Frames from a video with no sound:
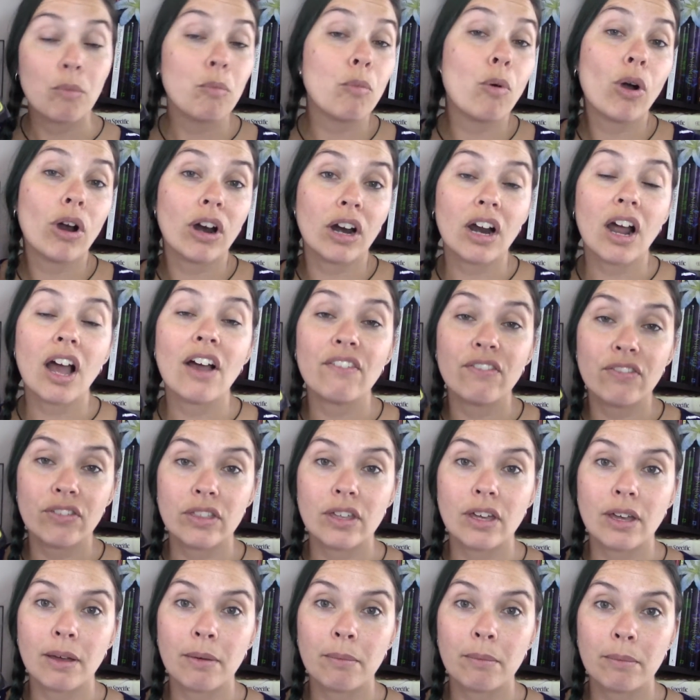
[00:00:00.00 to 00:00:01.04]
more
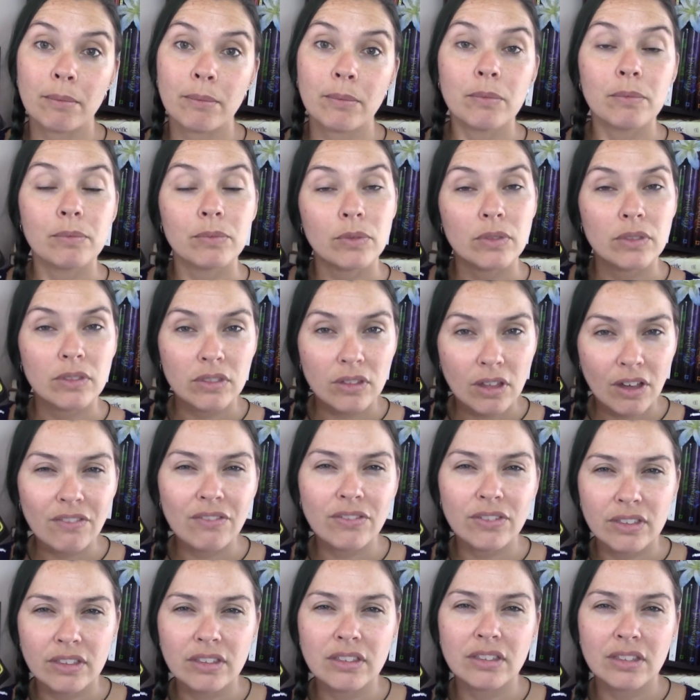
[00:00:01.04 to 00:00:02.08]
of them
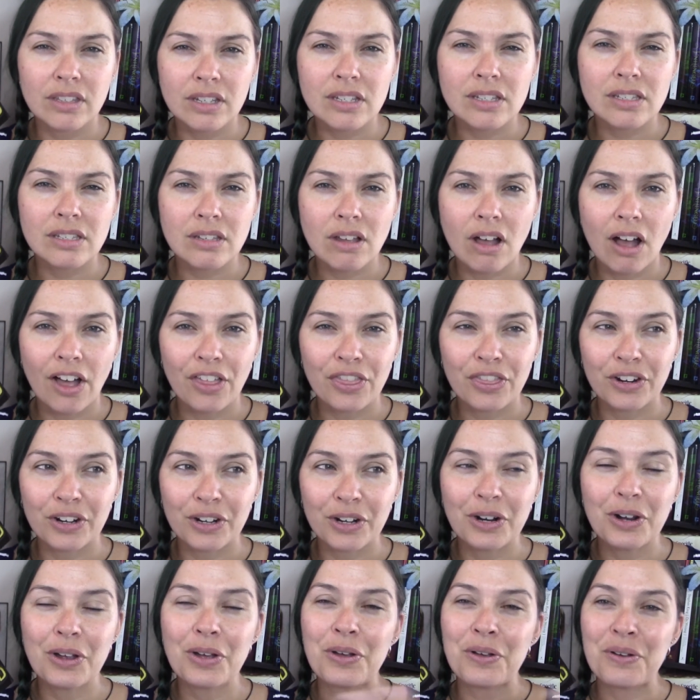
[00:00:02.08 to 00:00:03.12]
of this author